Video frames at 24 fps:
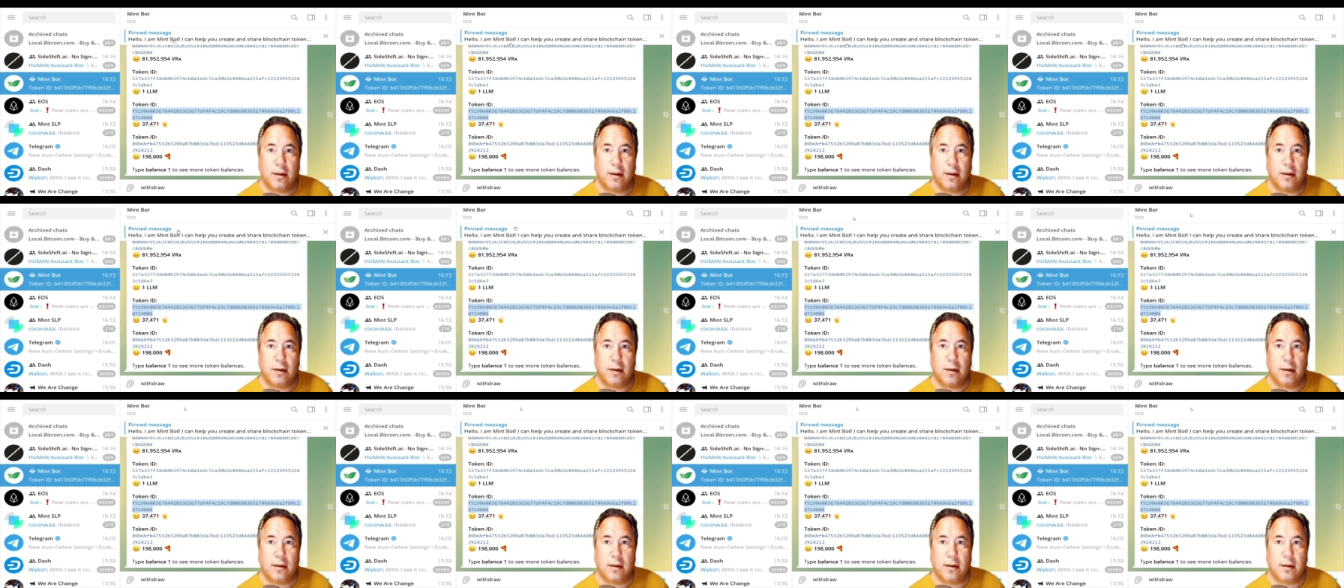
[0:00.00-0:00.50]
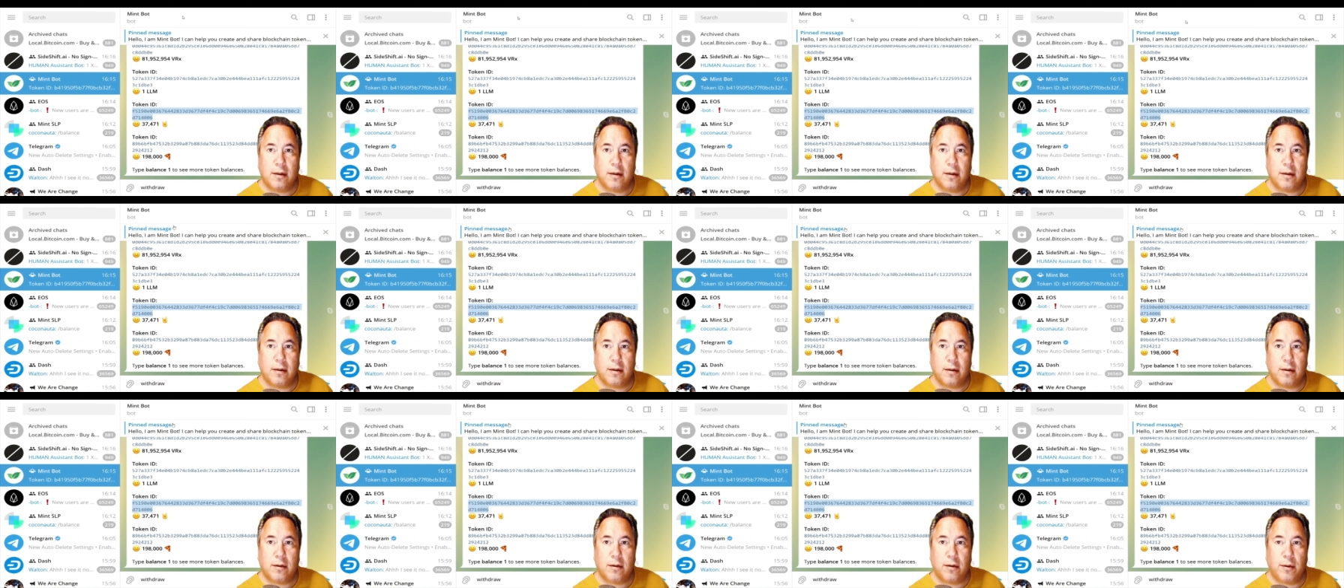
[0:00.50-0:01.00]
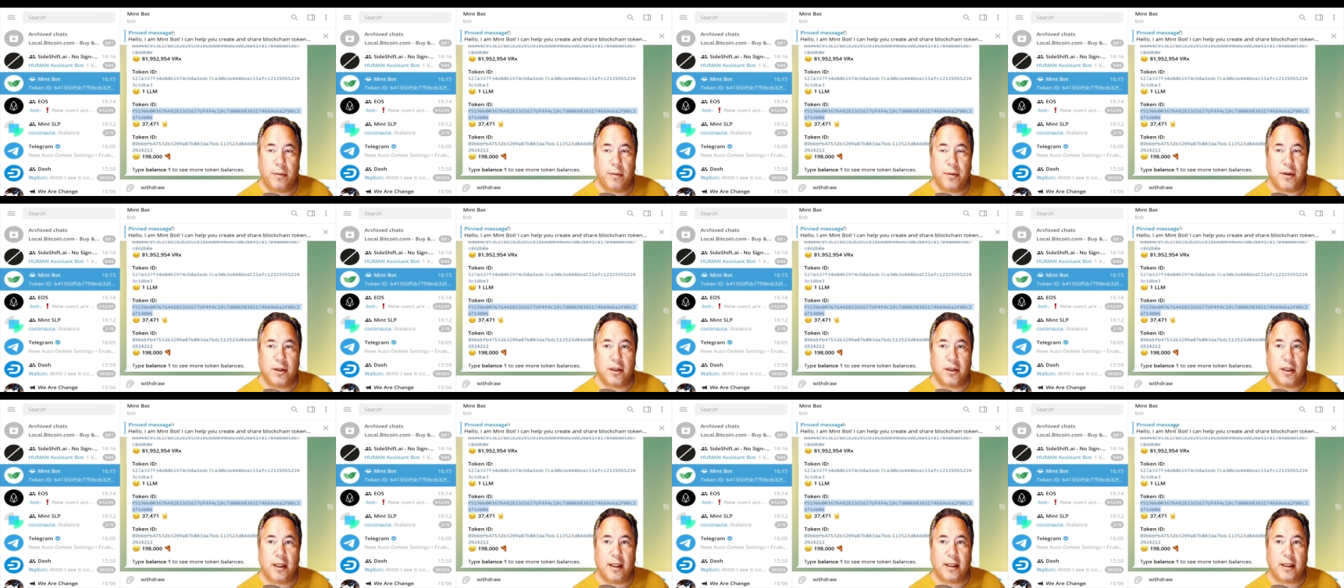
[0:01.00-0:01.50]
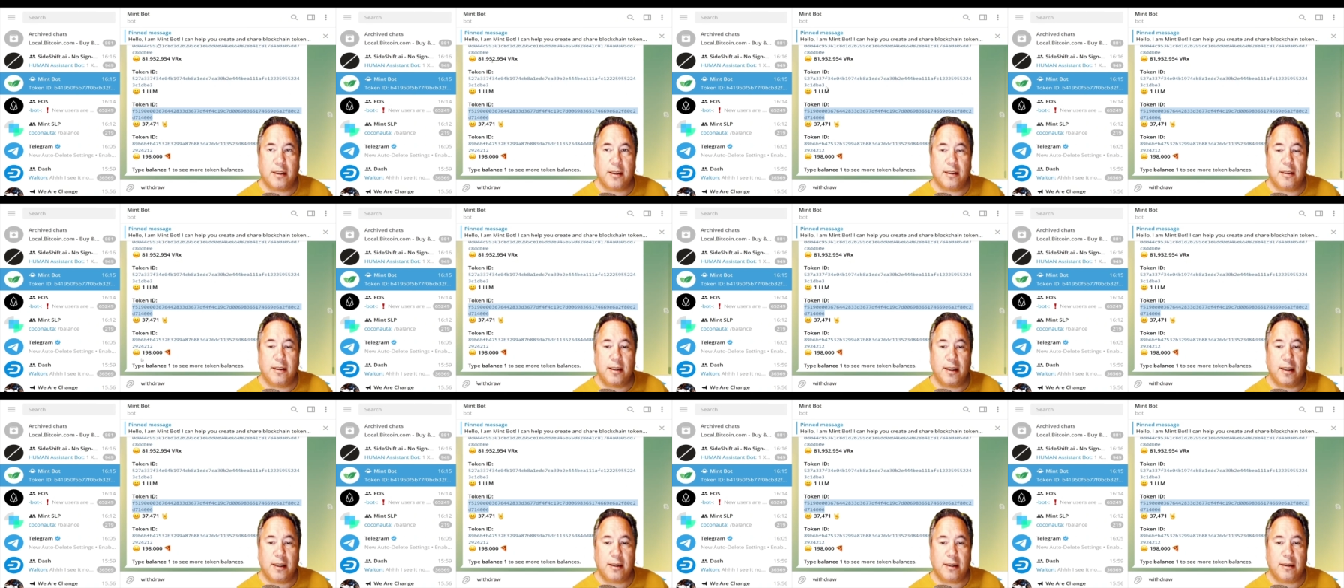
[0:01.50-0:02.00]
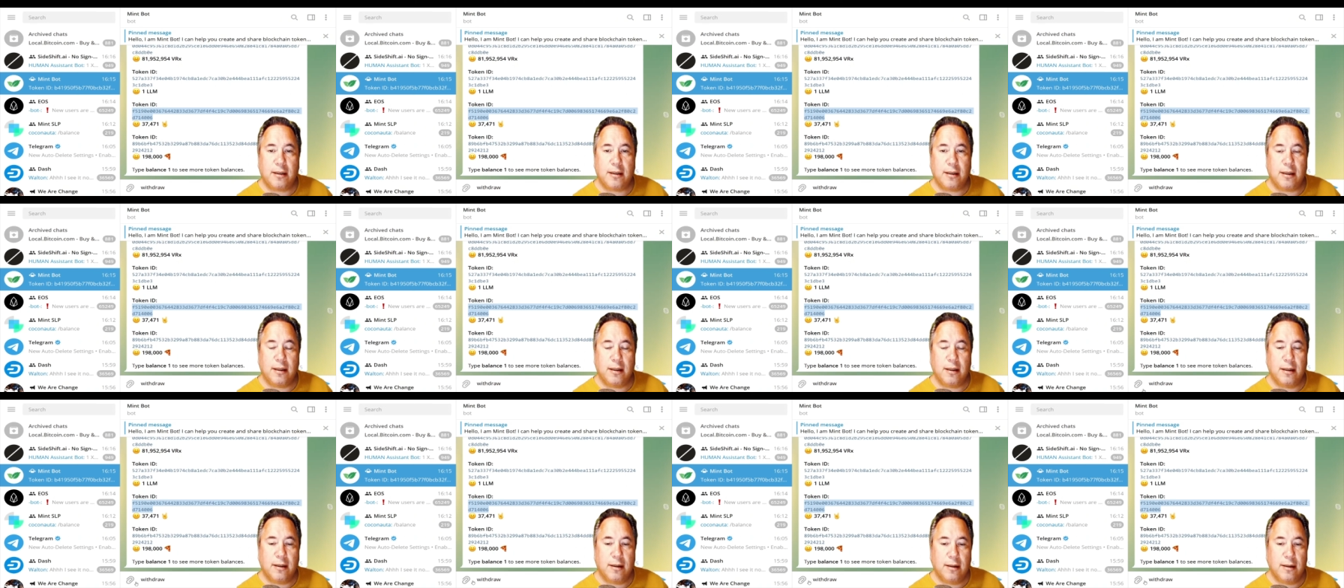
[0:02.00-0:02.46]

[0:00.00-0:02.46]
Uh, copy selected text,